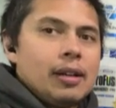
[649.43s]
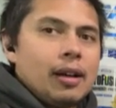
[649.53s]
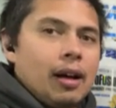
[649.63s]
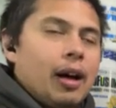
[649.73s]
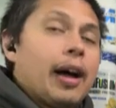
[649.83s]

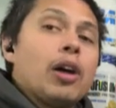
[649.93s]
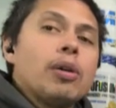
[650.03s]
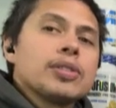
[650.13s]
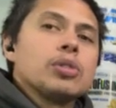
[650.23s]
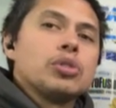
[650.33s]
I
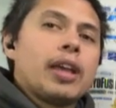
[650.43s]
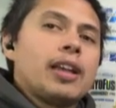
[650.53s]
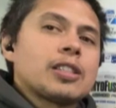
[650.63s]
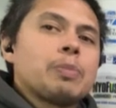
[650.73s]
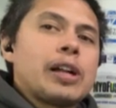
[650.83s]
also
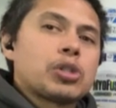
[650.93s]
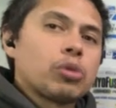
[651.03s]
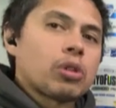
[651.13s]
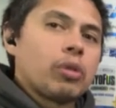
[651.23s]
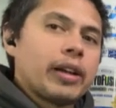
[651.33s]
take special
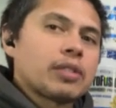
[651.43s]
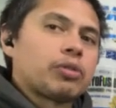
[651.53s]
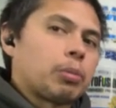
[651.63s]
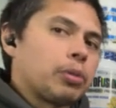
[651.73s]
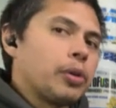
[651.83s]
requests
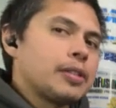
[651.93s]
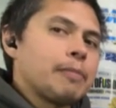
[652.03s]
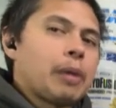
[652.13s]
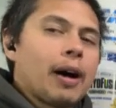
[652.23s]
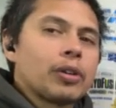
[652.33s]
for
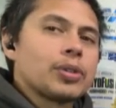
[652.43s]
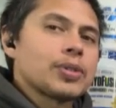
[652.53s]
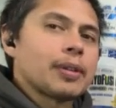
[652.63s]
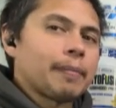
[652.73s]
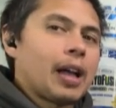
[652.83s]
protein powders.